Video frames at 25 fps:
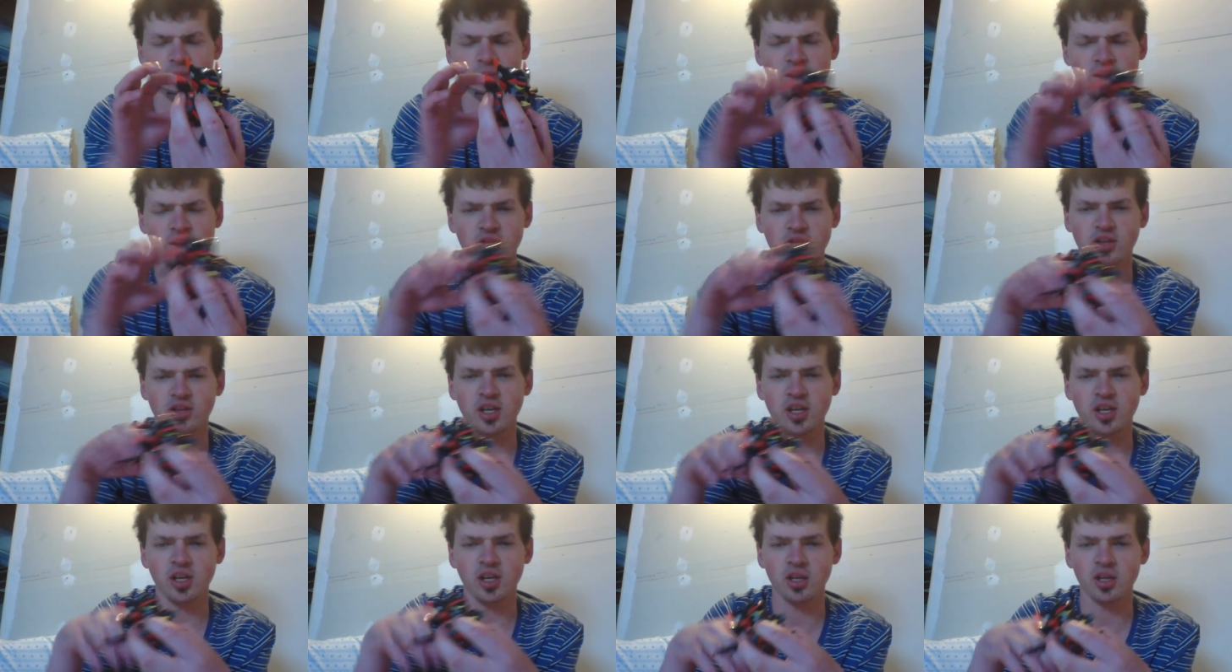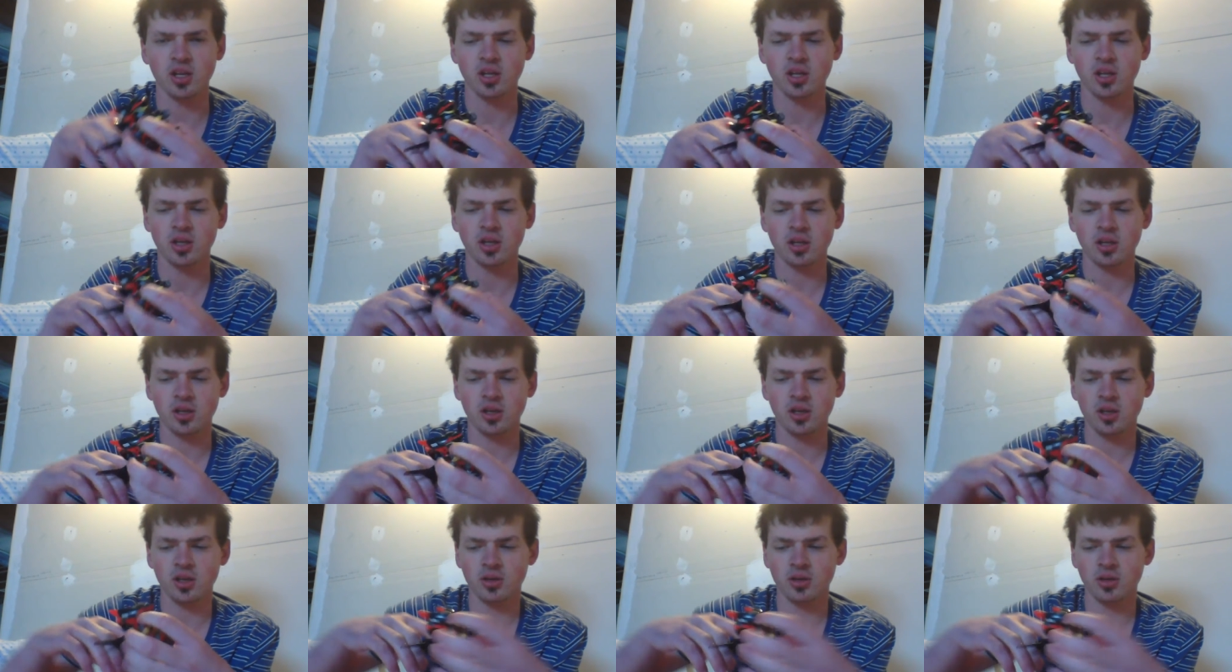be three,
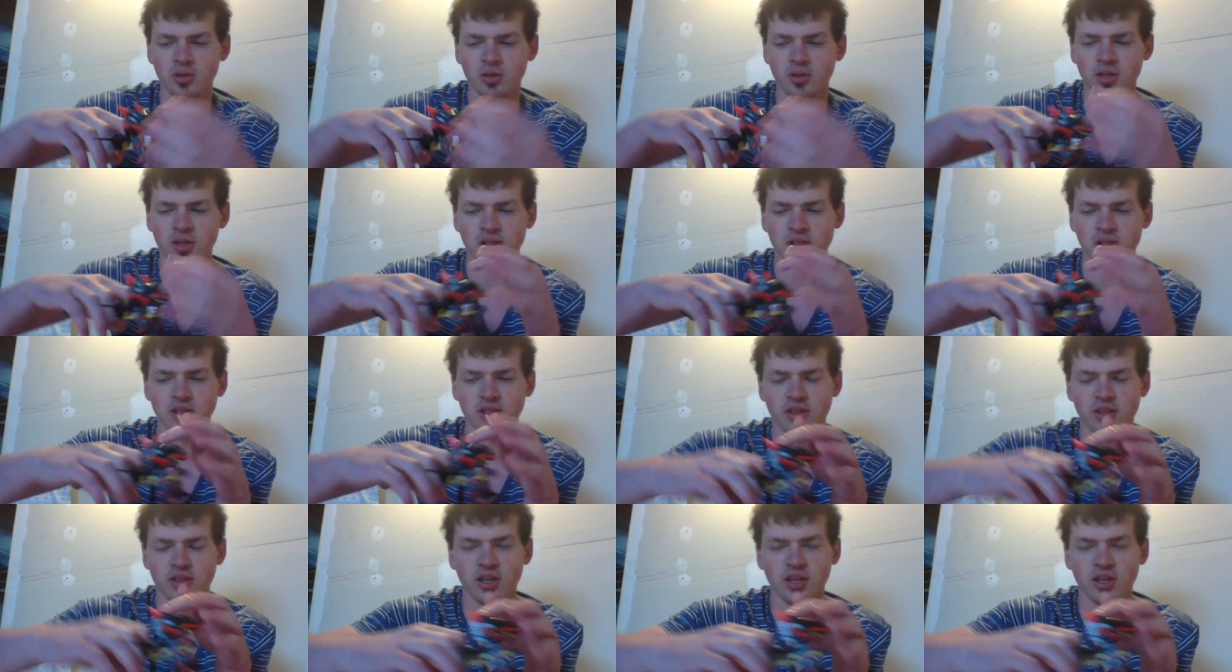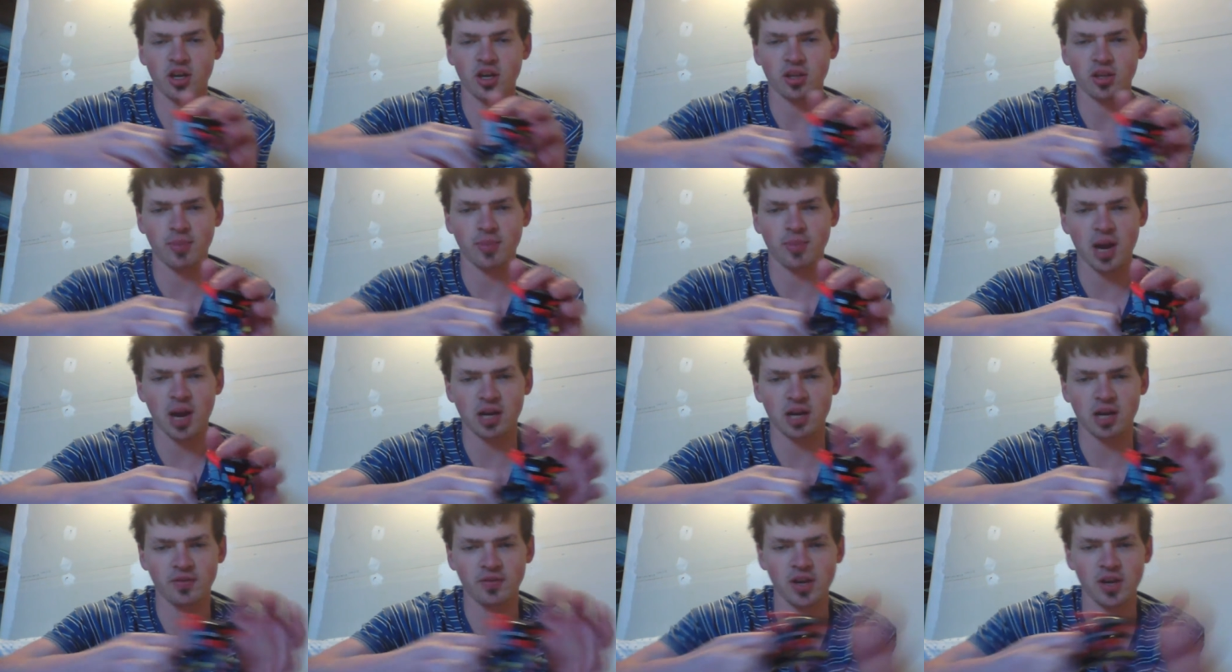because the thing on the
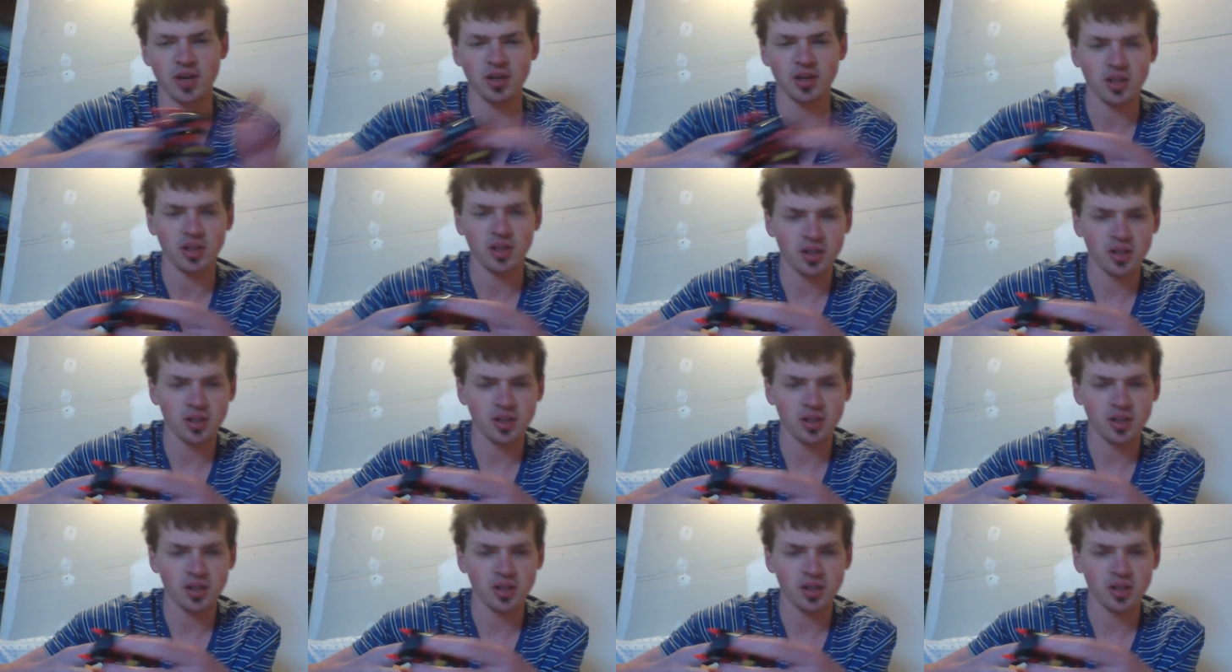back of it.